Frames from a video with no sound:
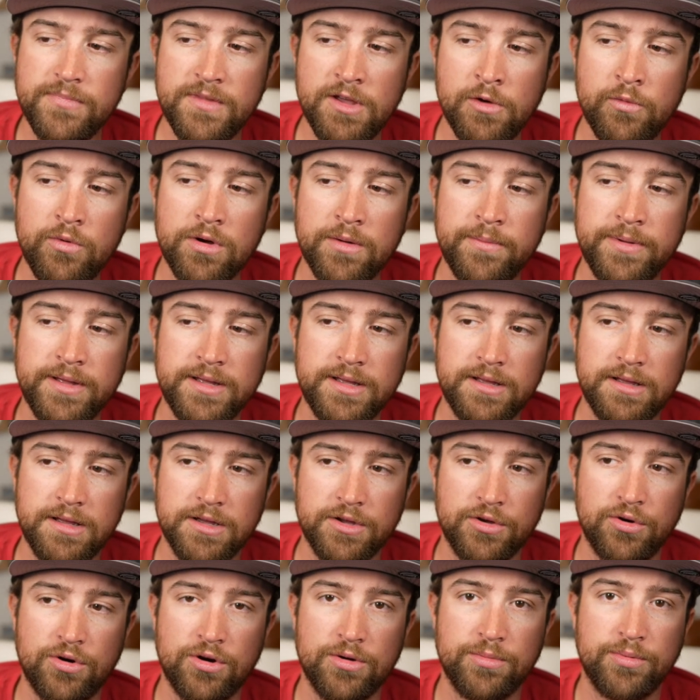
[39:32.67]
we'll be
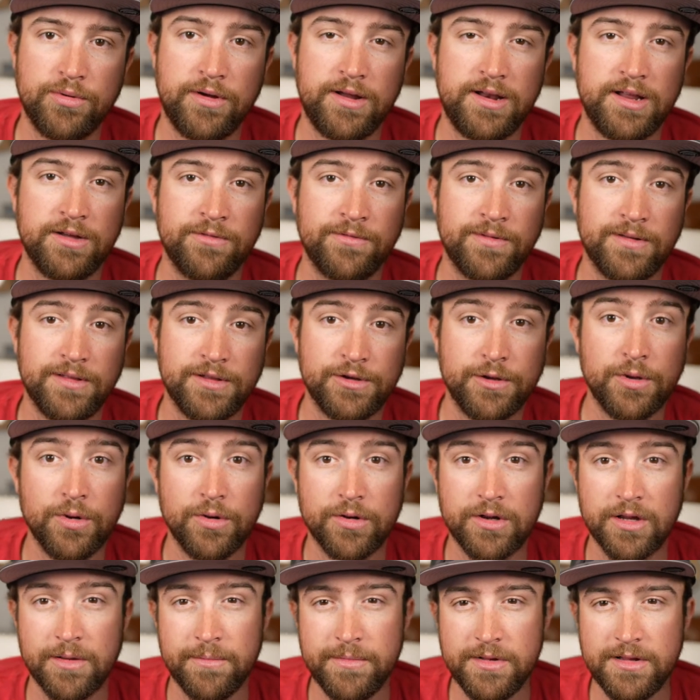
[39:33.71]
incorporating really cool
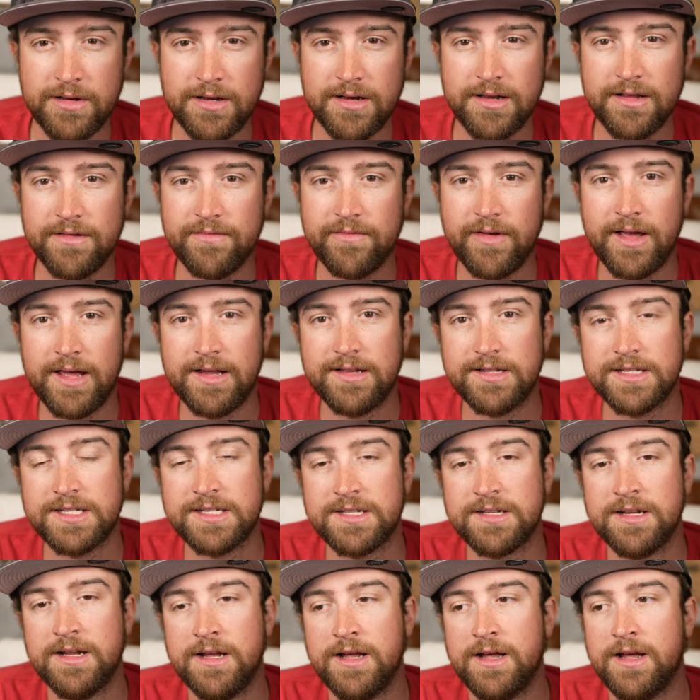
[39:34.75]
community events,
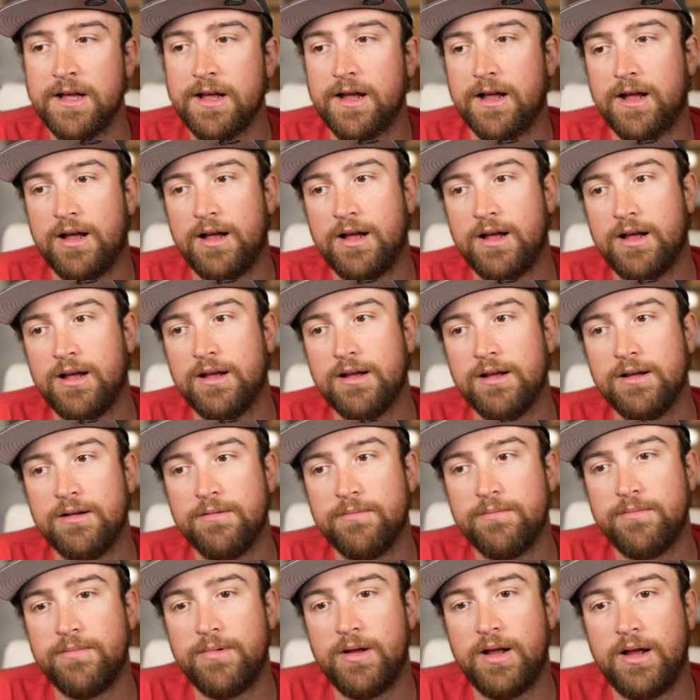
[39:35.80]

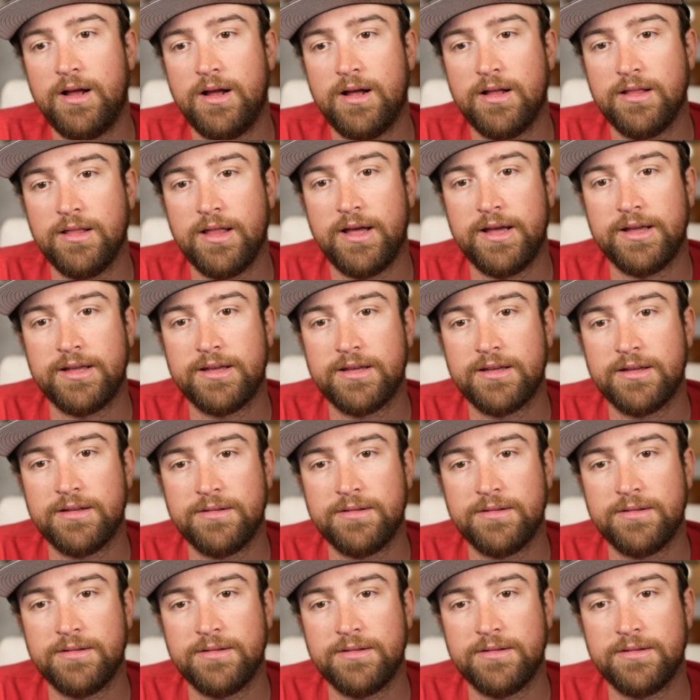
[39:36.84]
like